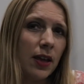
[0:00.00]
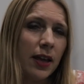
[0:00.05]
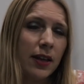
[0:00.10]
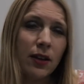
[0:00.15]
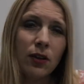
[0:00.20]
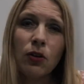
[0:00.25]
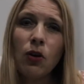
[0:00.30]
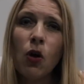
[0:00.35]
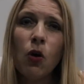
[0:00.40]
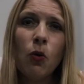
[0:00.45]
And
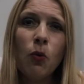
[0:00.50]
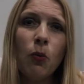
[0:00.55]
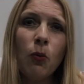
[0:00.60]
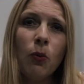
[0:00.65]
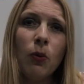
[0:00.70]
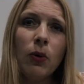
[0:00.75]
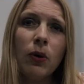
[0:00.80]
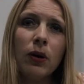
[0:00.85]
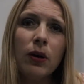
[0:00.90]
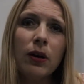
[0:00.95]
then go
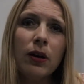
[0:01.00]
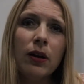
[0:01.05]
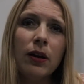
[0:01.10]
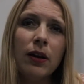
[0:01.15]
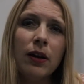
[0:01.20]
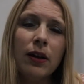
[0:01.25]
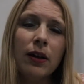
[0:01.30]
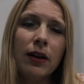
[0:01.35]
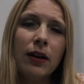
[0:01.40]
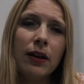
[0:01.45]

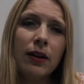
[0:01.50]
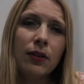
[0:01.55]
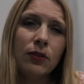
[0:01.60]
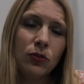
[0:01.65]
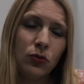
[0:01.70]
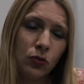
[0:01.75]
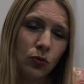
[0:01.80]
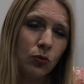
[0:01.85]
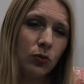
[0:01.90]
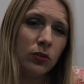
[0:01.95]

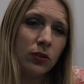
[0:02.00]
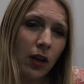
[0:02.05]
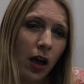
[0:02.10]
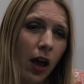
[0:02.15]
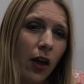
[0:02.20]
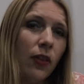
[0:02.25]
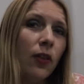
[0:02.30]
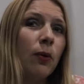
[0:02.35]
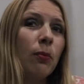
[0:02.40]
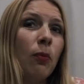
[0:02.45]
to
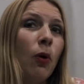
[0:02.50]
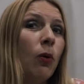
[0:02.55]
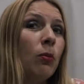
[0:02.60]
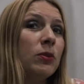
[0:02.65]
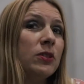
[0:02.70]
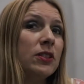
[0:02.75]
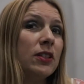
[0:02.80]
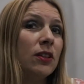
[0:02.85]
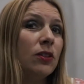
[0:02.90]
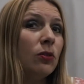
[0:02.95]
other
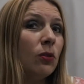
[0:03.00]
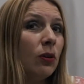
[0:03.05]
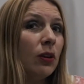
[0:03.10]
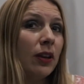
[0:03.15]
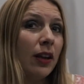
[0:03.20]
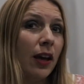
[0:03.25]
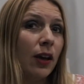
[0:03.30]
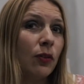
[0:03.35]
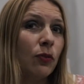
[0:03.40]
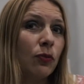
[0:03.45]
moments in your
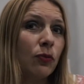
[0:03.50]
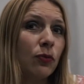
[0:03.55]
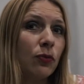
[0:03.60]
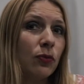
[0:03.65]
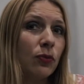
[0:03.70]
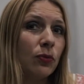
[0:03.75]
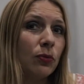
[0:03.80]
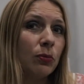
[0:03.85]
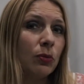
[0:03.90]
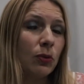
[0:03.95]
life,
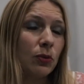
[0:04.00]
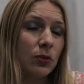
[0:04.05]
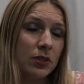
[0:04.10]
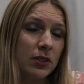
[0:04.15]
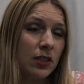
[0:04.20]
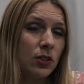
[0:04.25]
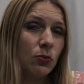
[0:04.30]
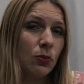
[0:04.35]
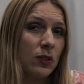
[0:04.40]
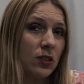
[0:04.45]
because
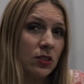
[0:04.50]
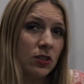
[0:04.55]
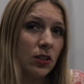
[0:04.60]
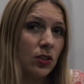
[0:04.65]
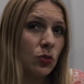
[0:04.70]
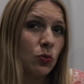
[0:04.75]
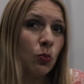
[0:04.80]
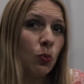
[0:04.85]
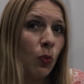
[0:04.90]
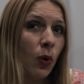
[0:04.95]
this was
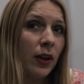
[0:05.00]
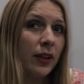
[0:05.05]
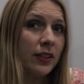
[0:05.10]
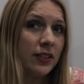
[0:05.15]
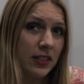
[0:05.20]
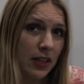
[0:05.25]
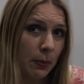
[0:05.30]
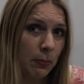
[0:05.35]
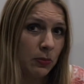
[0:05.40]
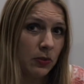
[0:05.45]
just one
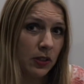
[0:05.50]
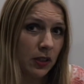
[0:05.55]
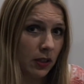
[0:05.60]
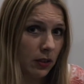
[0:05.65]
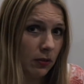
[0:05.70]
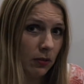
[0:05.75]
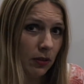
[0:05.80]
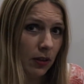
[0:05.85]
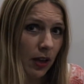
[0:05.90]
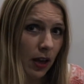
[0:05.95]
chapter in
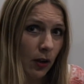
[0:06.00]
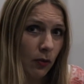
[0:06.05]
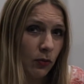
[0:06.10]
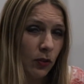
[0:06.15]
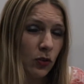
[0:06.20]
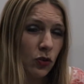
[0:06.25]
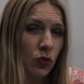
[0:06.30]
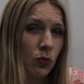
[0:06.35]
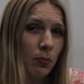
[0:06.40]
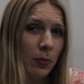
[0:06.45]
your life
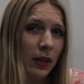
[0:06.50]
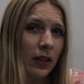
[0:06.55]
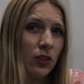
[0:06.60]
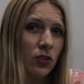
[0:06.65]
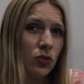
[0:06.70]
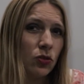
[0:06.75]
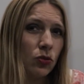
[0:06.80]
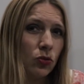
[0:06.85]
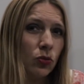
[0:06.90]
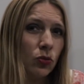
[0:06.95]
that you managed to